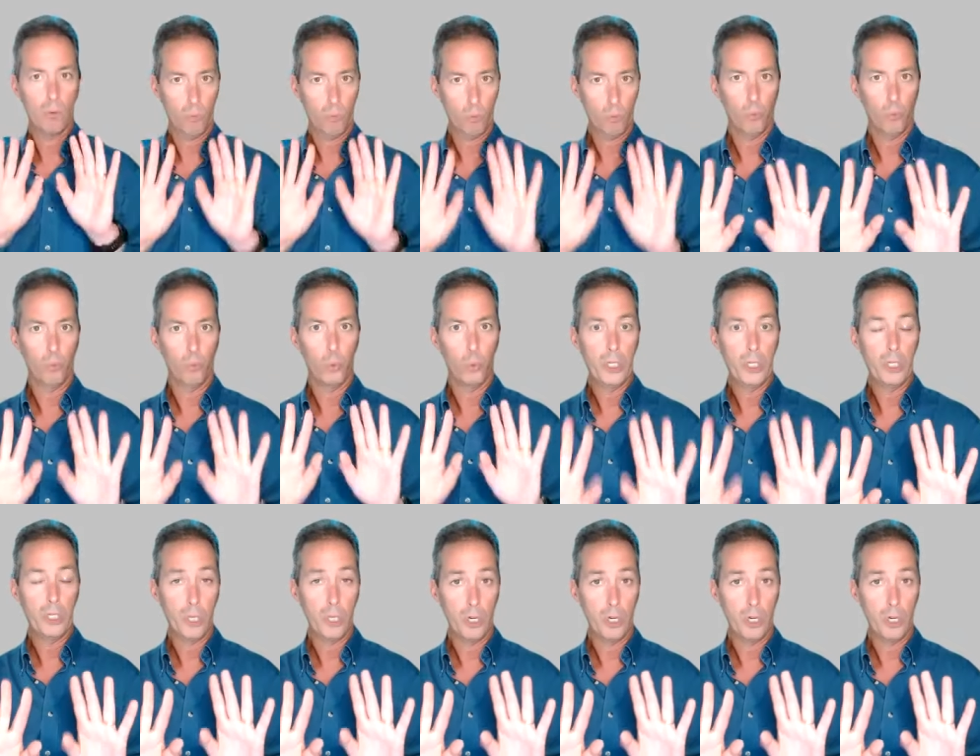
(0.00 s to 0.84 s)
We
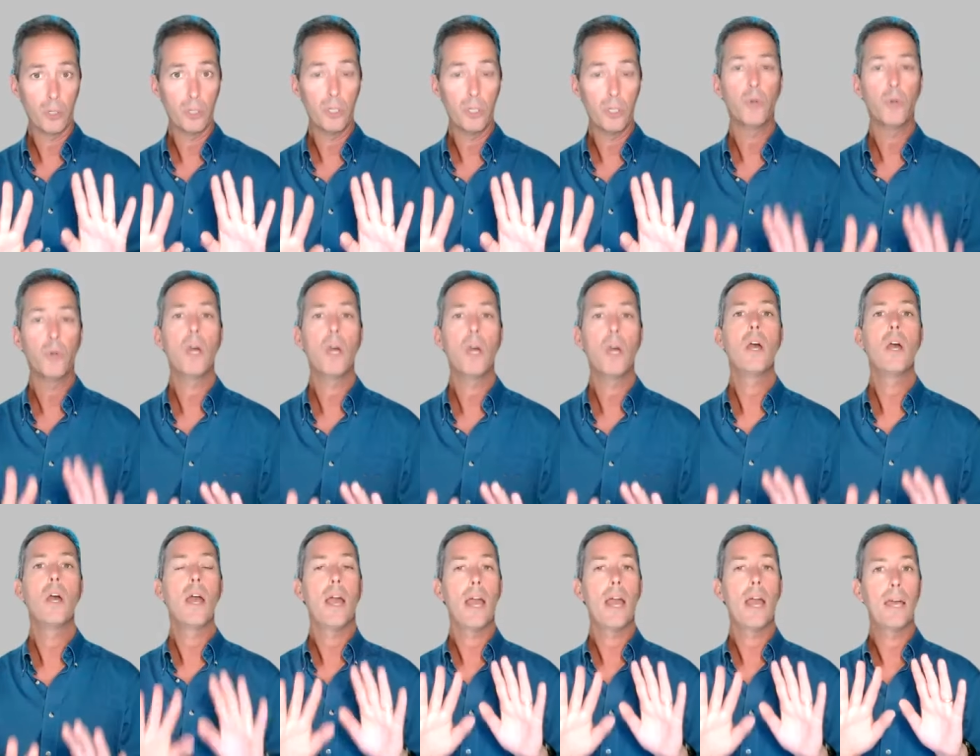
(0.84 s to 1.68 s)
hear you,
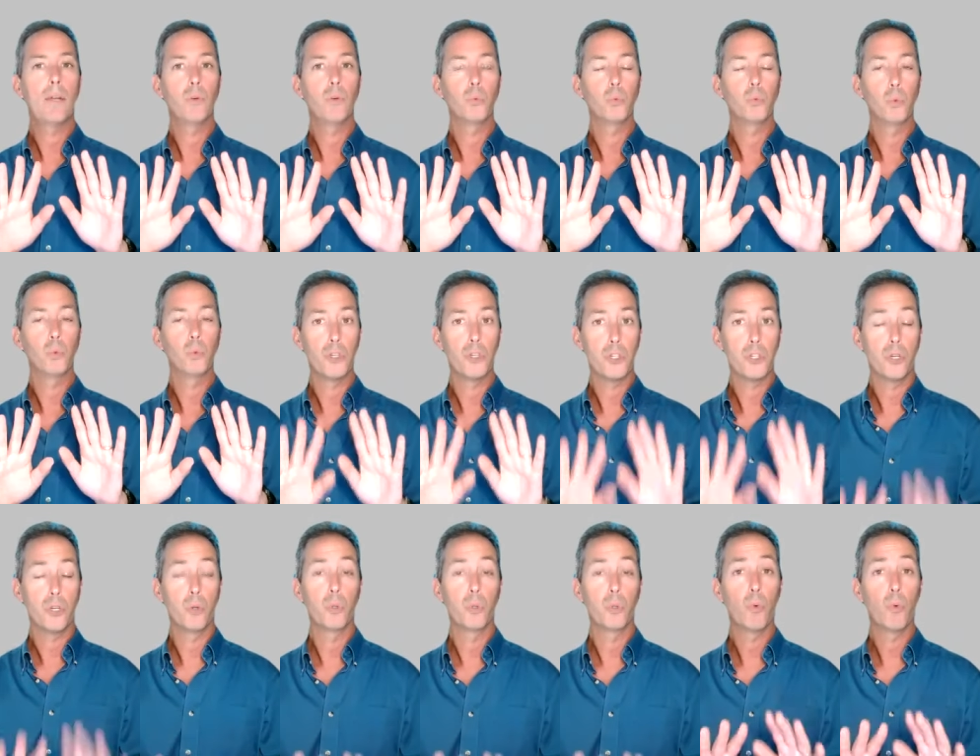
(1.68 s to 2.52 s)
and we're
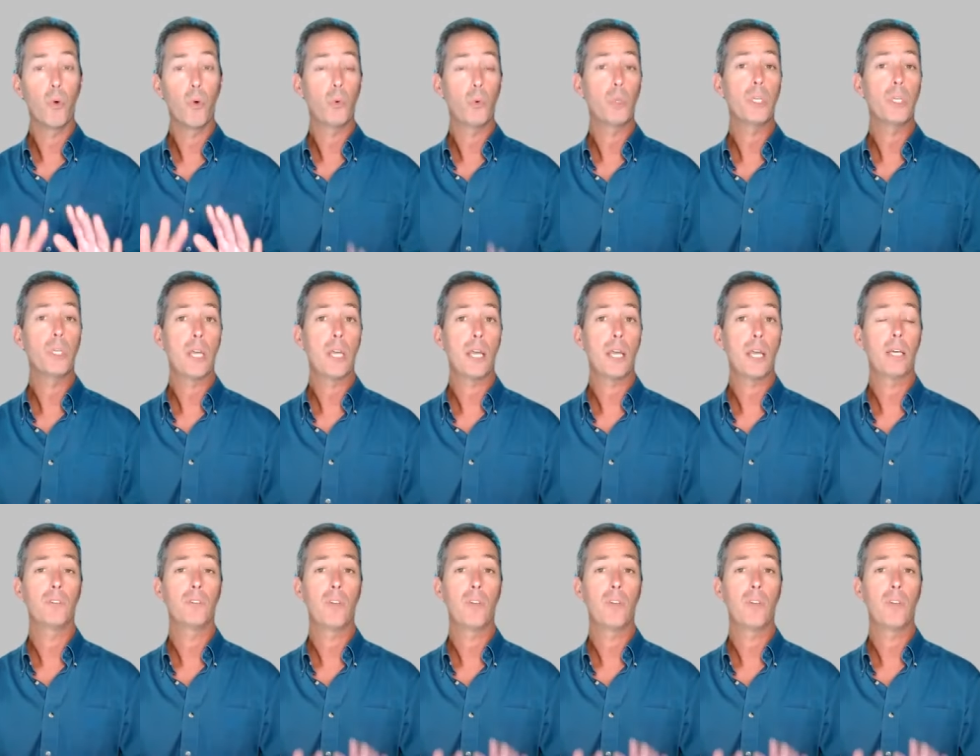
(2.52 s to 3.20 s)
doing what we can